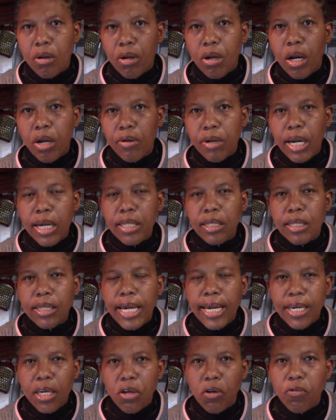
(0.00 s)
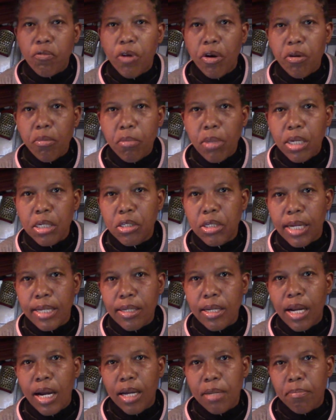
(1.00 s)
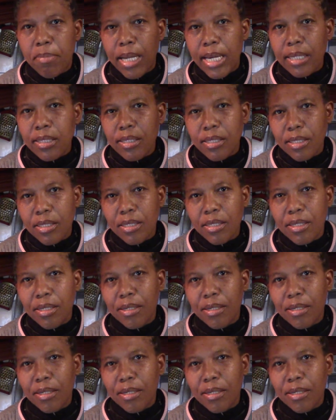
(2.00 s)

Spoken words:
All right, thank you very much, and God bless.